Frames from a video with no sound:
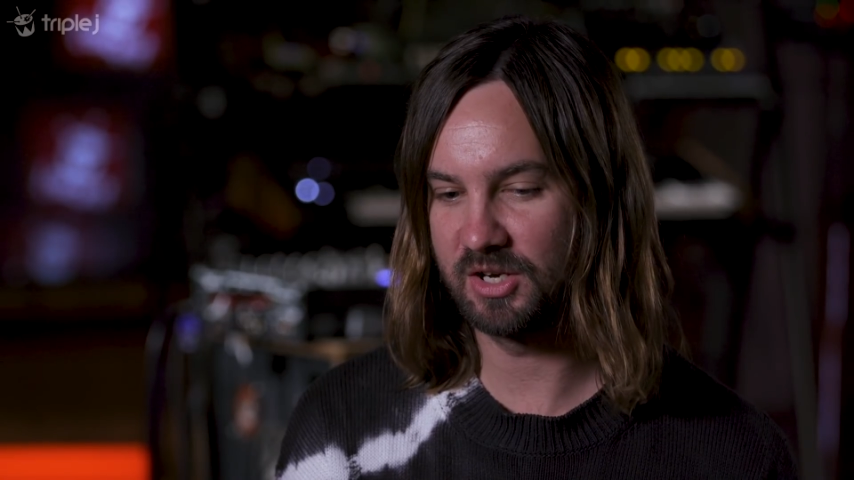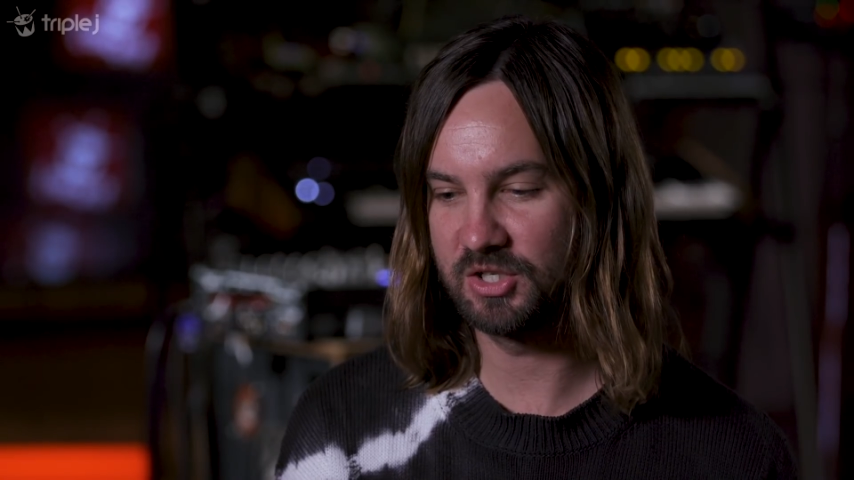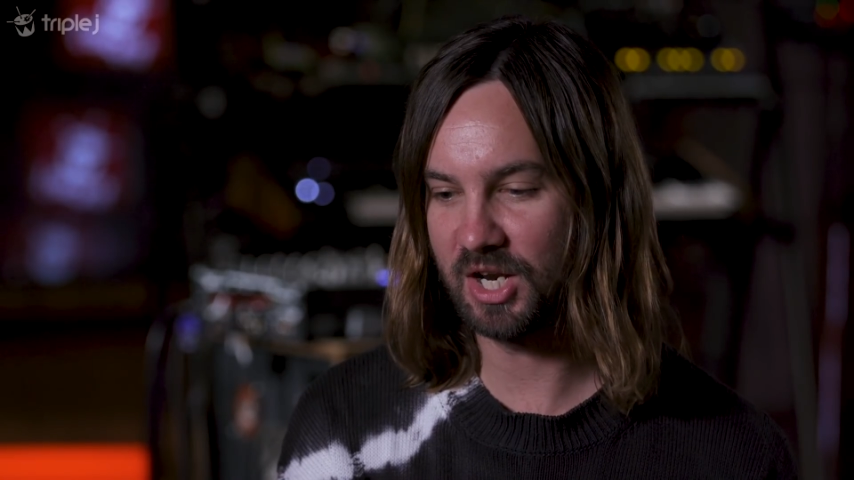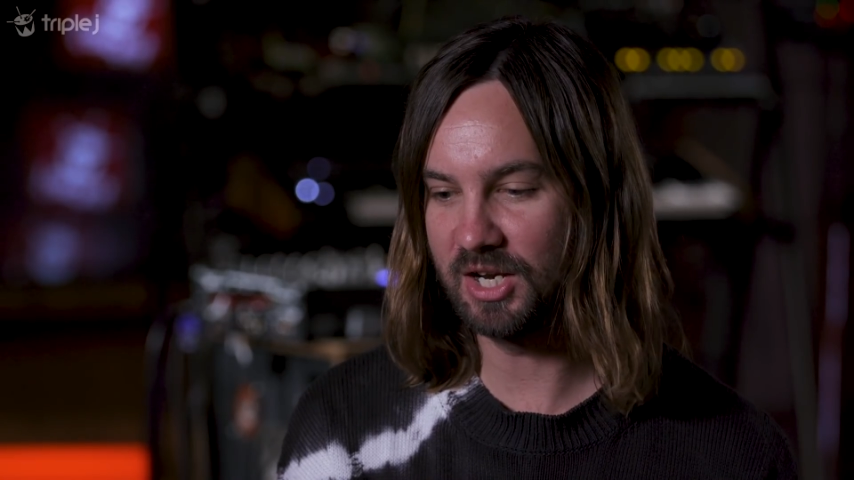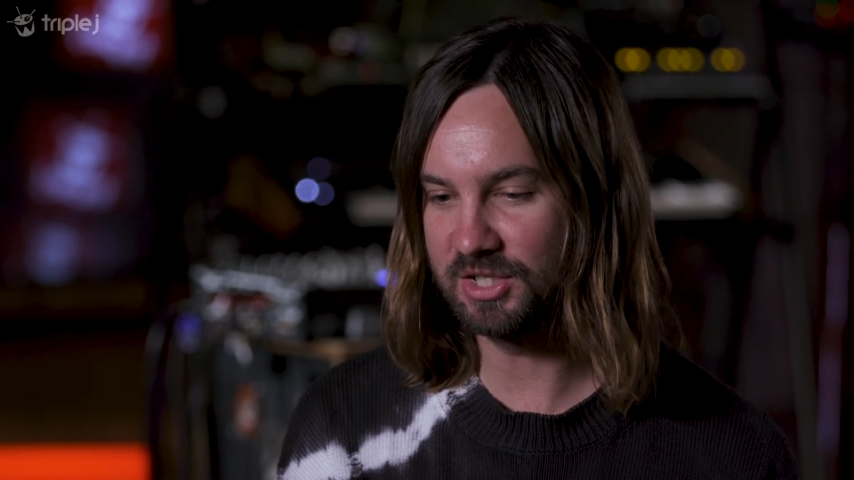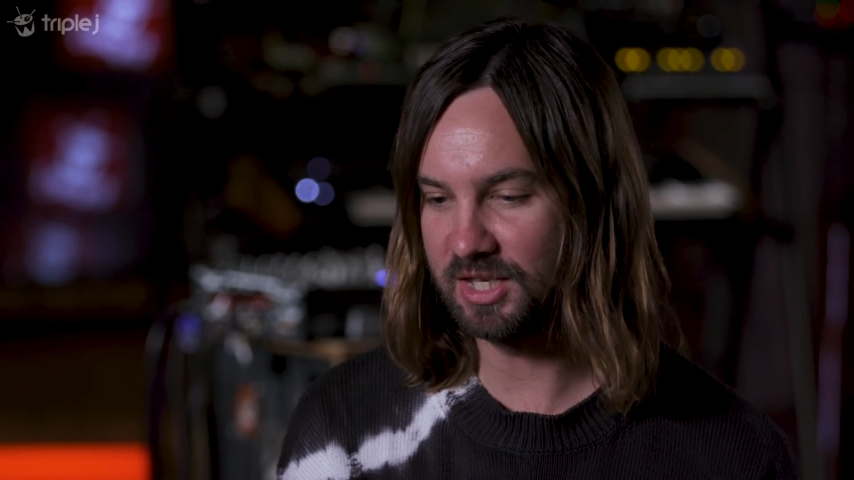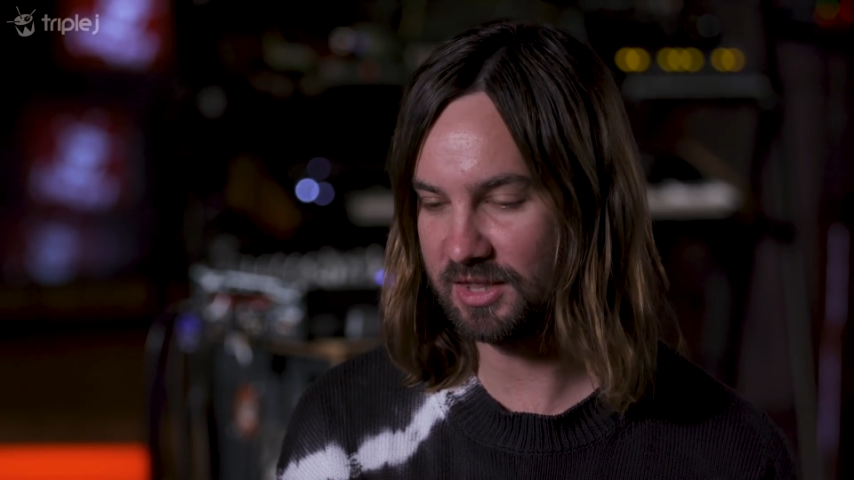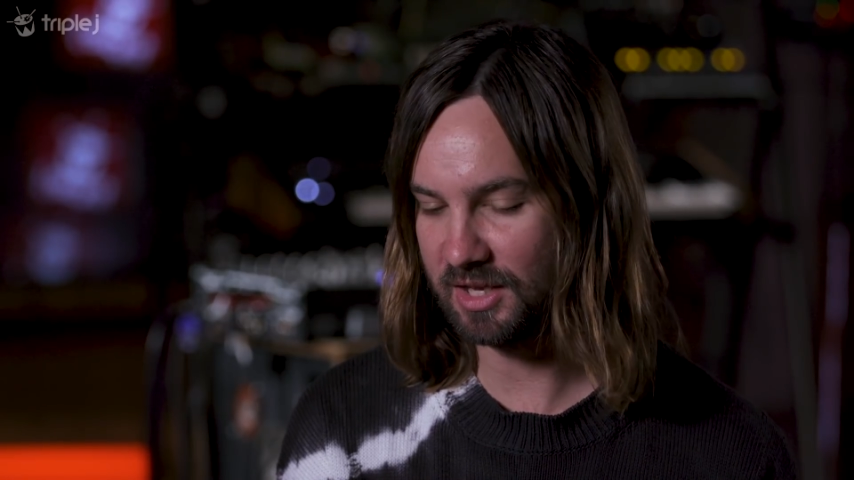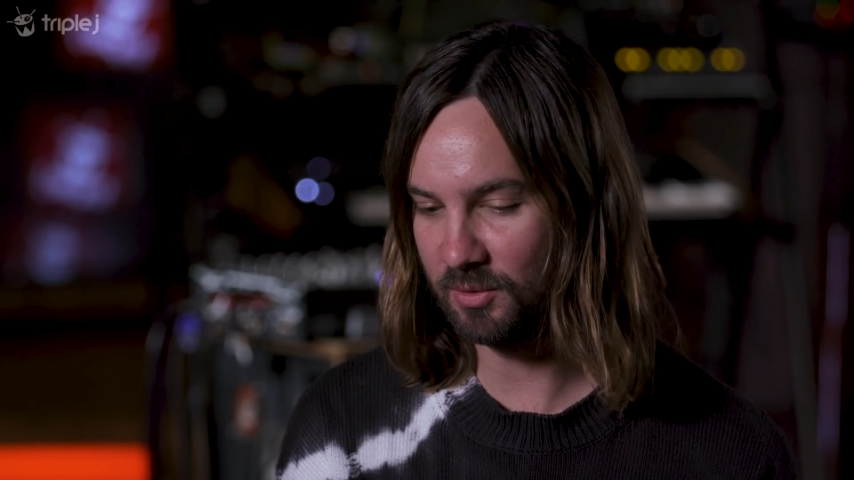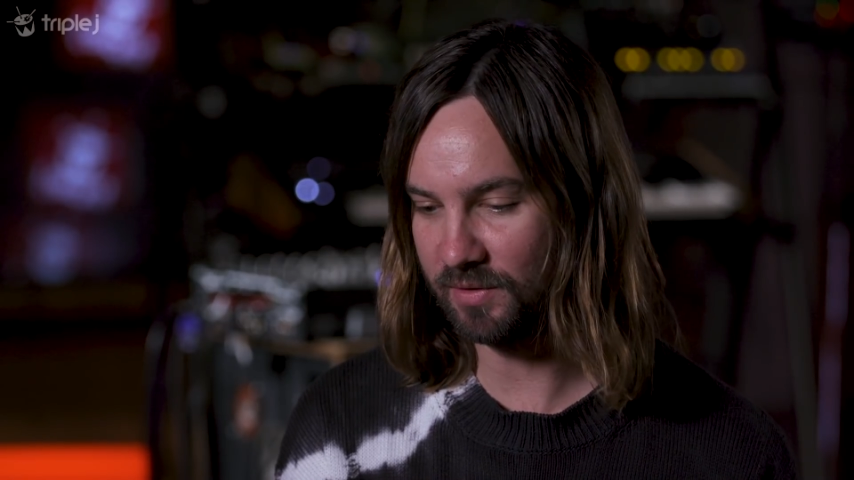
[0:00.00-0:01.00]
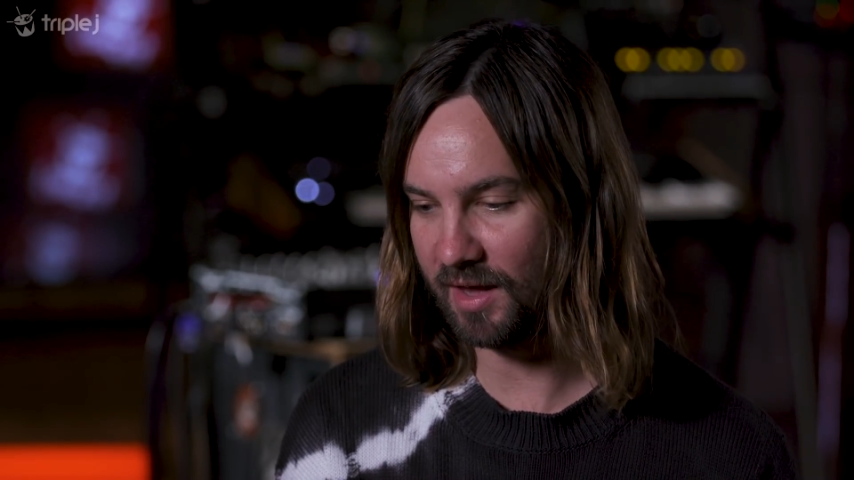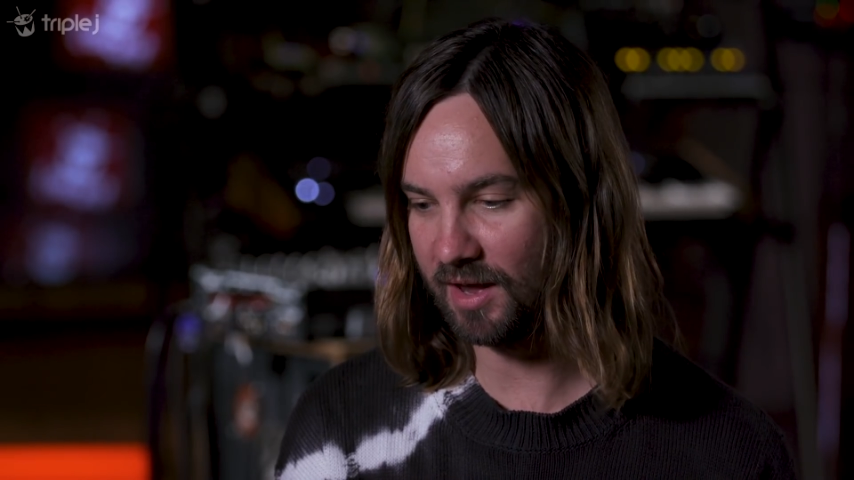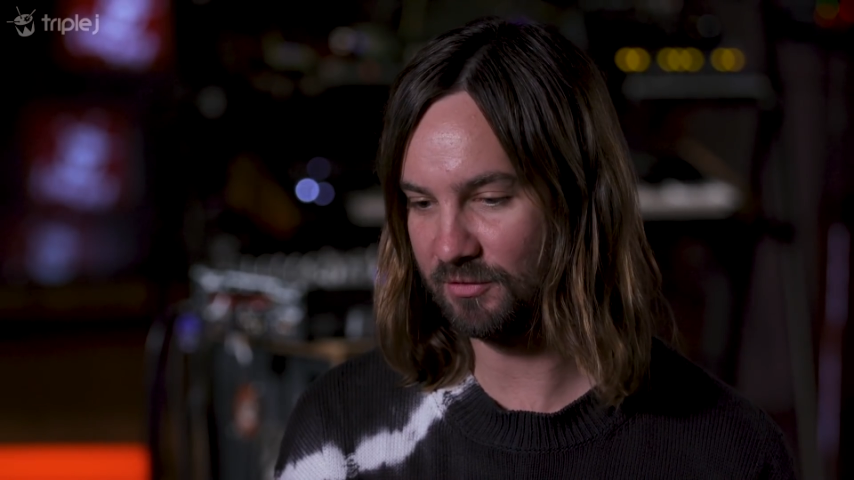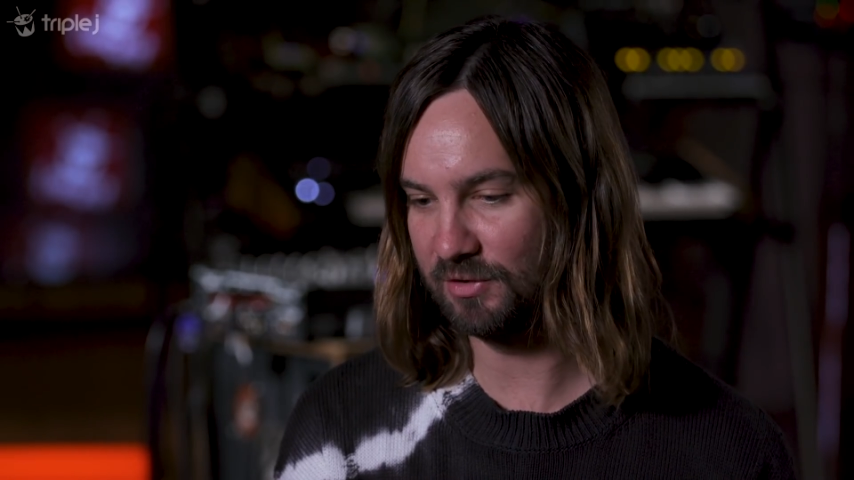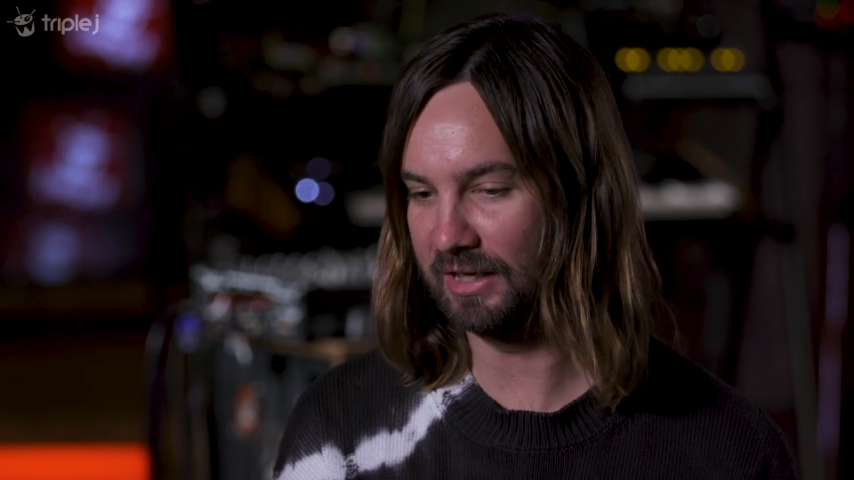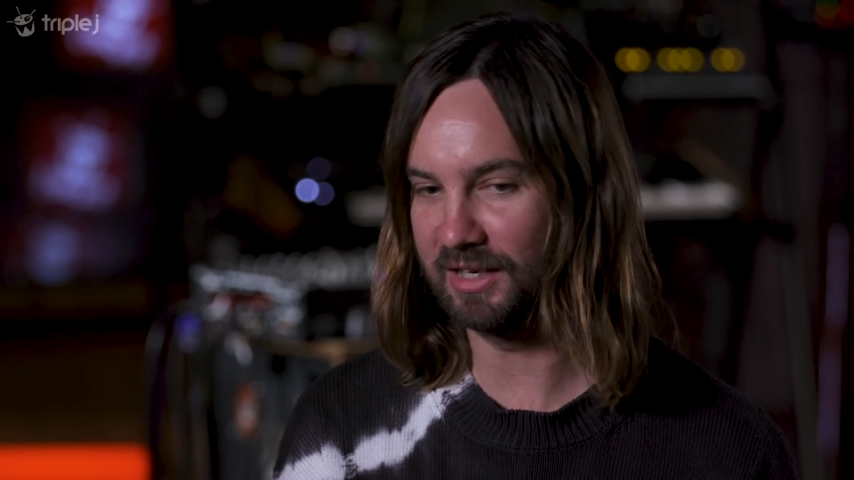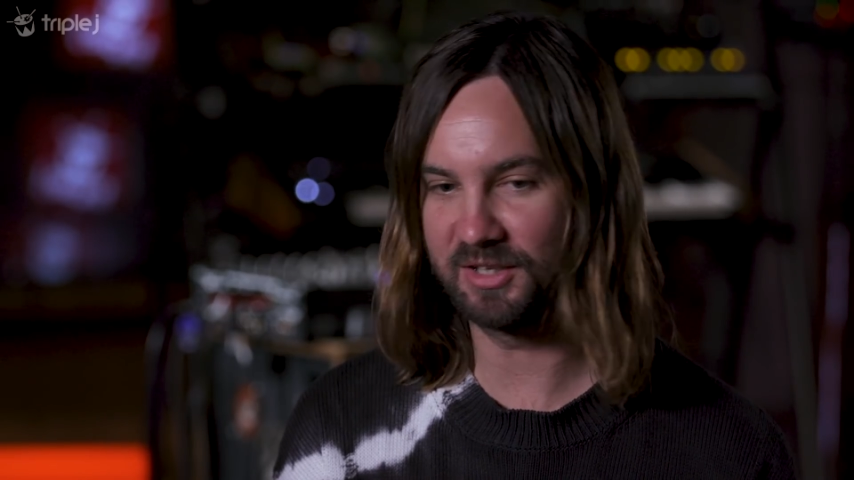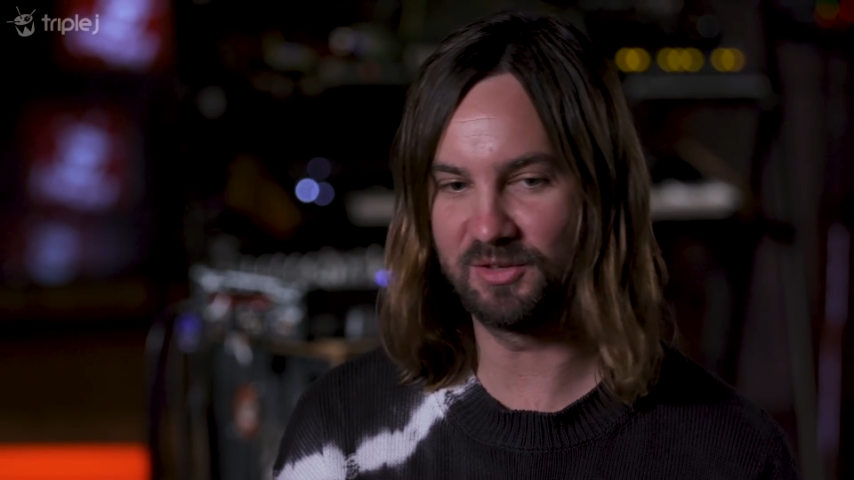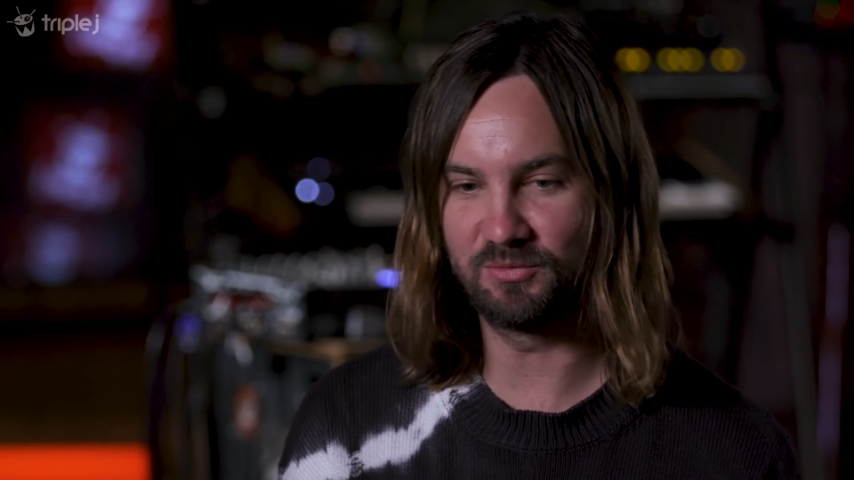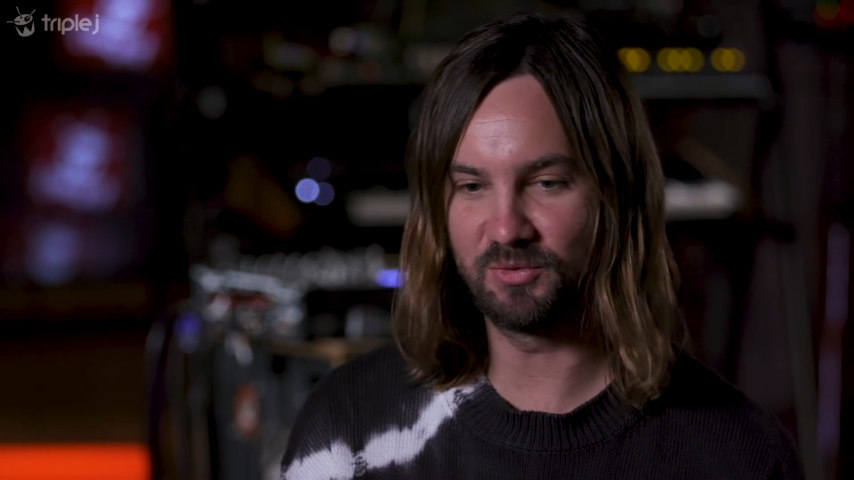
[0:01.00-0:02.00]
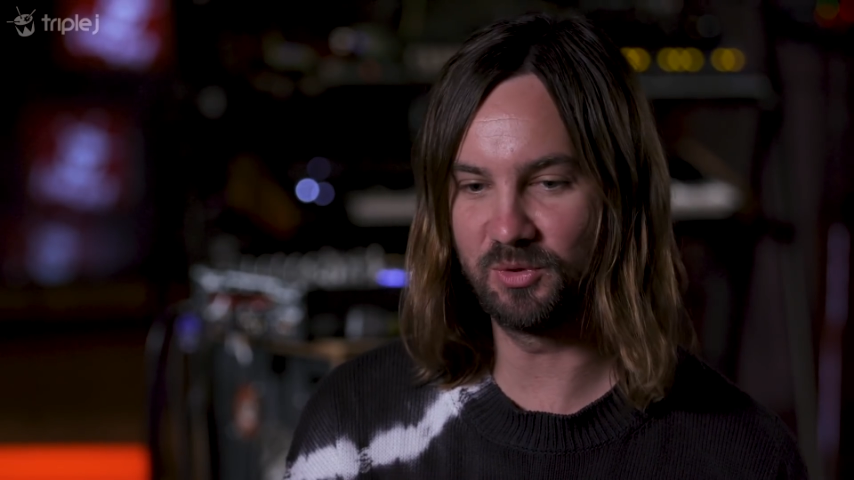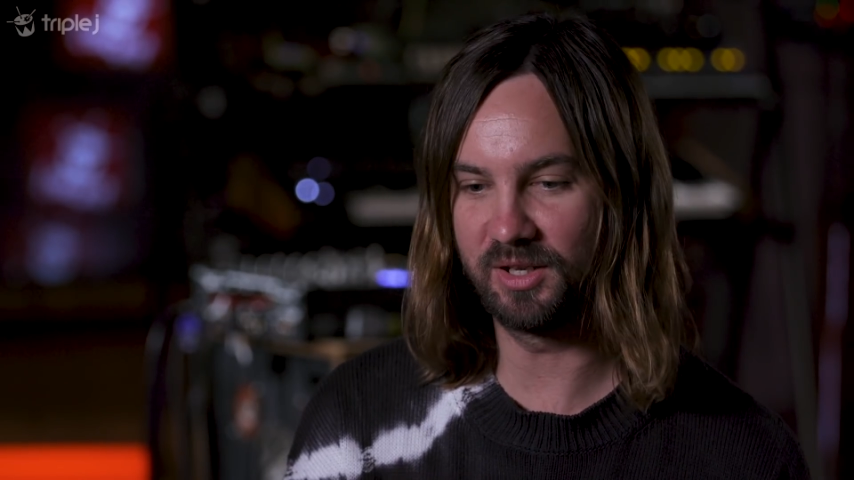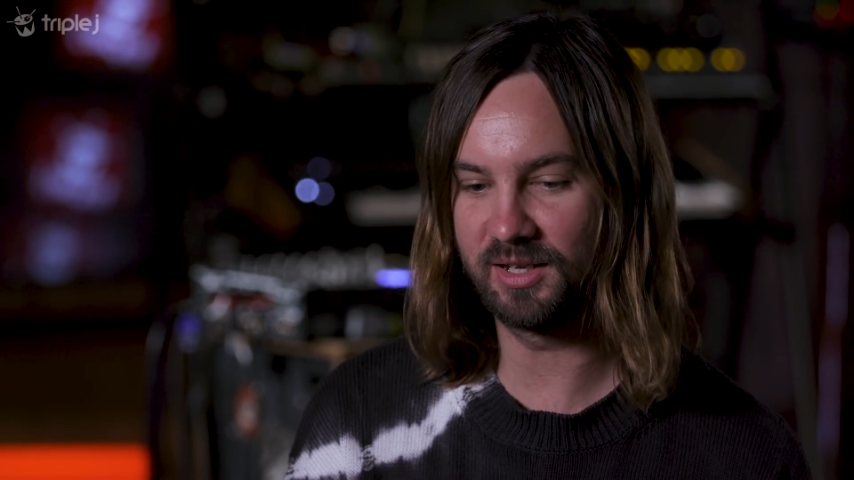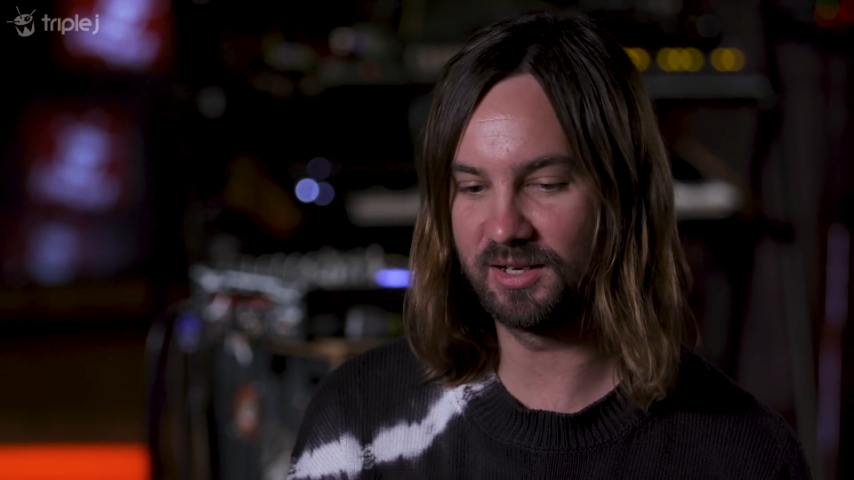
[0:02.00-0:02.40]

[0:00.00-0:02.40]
change anything without feeling like you're ruining